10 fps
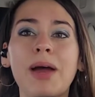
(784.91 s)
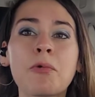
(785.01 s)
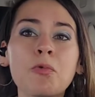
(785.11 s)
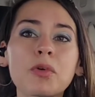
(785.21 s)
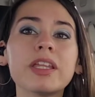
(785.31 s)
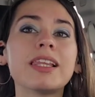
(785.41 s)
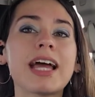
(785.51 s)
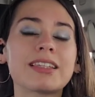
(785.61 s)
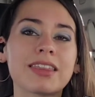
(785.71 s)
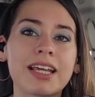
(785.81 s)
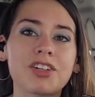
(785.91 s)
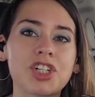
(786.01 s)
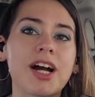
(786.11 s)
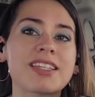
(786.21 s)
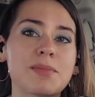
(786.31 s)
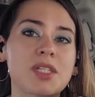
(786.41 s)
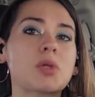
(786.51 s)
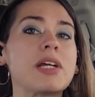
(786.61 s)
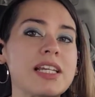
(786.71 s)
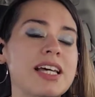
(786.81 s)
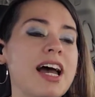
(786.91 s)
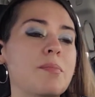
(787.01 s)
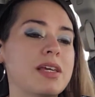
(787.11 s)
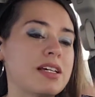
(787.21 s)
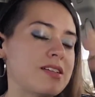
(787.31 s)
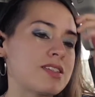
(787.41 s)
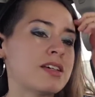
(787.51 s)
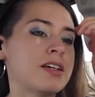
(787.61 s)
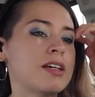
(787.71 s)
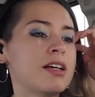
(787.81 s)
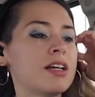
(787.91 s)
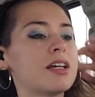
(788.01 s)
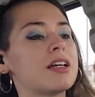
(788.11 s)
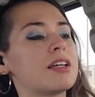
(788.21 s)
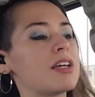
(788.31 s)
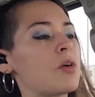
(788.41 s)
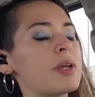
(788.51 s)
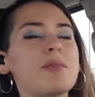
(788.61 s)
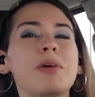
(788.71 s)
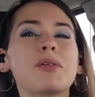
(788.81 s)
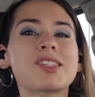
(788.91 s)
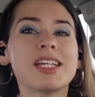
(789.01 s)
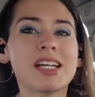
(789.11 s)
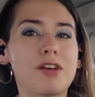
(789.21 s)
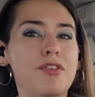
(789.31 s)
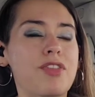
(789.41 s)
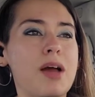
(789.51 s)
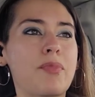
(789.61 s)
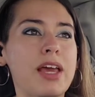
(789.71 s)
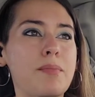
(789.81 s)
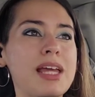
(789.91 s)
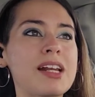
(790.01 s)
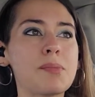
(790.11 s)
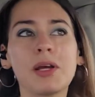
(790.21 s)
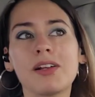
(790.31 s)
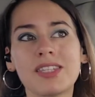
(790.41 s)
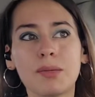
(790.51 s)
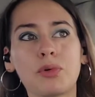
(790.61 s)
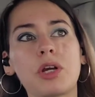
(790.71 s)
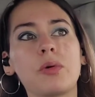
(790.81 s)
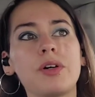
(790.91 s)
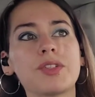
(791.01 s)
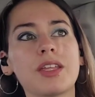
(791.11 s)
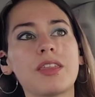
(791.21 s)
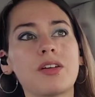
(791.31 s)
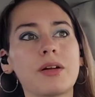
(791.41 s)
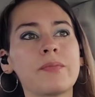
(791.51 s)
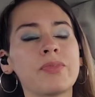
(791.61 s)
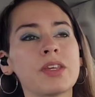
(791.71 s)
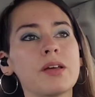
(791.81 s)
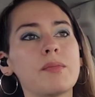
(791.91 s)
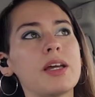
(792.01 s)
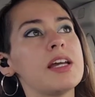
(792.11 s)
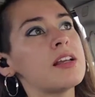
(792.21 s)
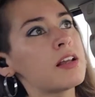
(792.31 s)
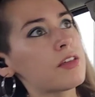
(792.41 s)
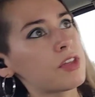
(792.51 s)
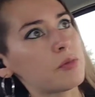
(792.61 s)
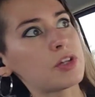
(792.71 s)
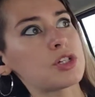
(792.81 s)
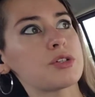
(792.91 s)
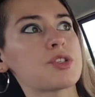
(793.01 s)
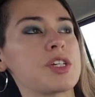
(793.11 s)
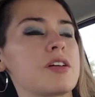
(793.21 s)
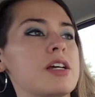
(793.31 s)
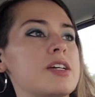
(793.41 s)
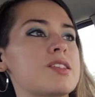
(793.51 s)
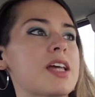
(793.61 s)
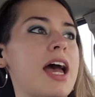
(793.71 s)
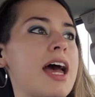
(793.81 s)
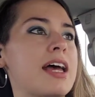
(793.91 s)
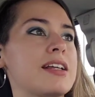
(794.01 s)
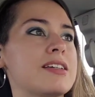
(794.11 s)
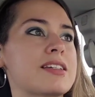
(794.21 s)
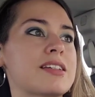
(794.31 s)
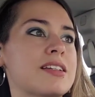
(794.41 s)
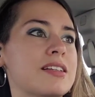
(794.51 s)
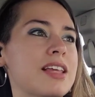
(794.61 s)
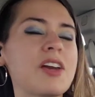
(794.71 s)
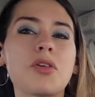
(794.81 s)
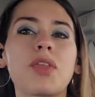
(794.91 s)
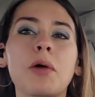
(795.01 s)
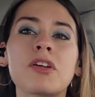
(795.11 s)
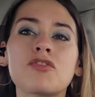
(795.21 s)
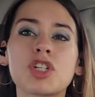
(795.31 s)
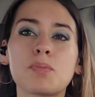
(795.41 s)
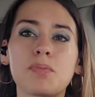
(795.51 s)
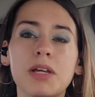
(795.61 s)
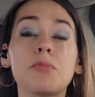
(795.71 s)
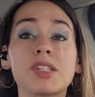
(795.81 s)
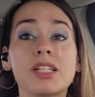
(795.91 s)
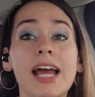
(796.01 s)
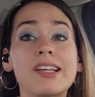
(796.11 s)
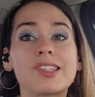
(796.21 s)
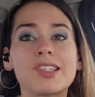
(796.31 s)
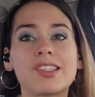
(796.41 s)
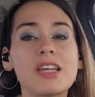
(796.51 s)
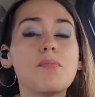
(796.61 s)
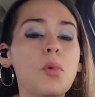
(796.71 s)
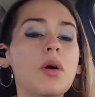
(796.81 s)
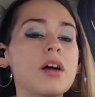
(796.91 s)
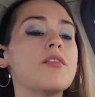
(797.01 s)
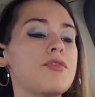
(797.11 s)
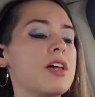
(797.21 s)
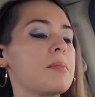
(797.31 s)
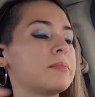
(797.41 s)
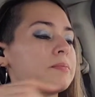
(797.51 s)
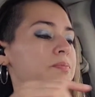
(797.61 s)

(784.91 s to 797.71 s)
I really liked that she got some screen time, because, you know, we don't see enough of them. They made an appearance in the prequels, and then they're in the original series, and I don't know, that would have just, it was nice to see more of them.